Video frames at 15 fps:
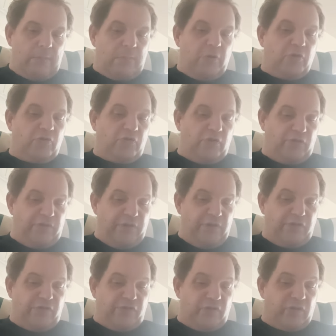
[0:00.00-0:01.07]
Plus
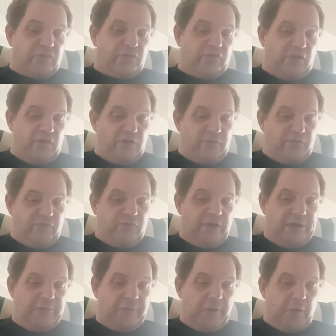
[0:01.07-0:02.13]
other songs like
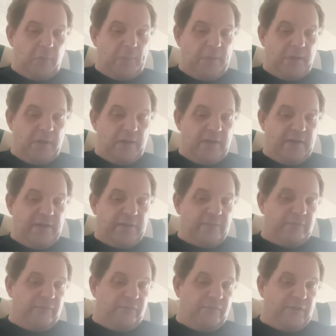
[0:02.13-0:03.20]
Free Will
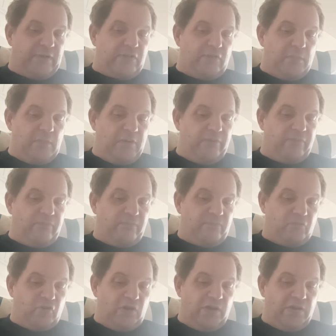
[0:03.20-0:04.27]
Burning, Victim of
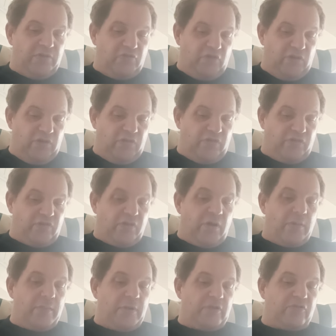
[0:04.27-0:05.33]
Changes,
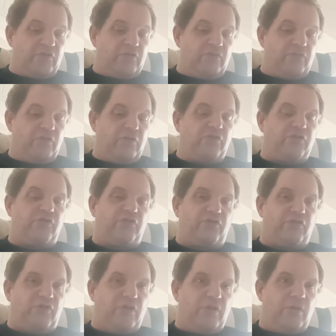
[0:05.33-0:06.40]
Diamonds and
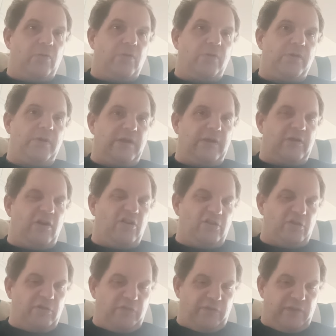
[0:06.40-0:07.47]
Rust. You
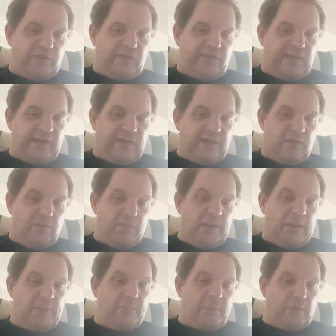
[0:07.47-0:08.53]
got another thing
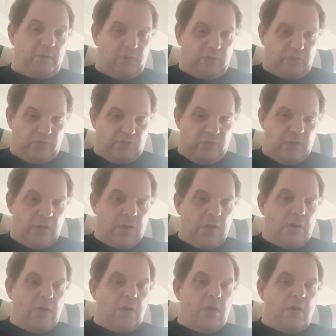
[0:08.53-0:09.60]
coming, but
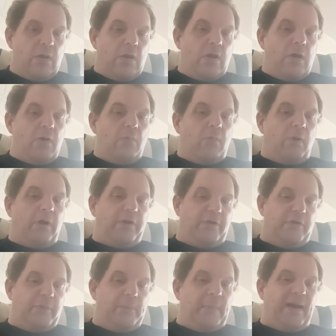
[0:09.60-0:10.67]
what
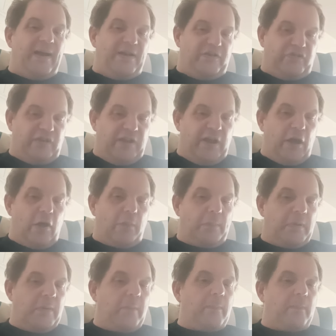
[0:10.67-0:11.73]
an amazing
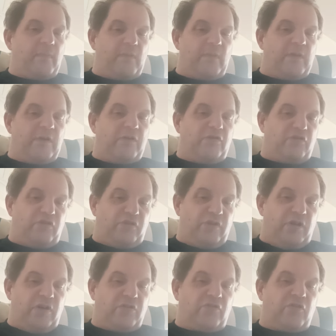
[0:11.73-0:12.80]
album. This
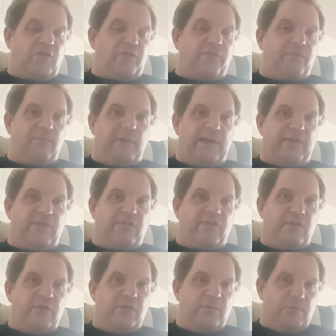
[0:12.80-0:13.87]
starts off
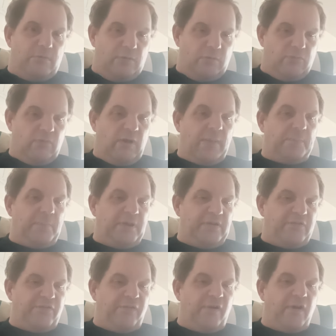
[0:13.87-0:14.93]
with
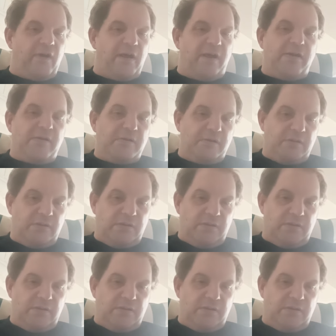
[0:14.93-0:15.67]
Rapid Fire,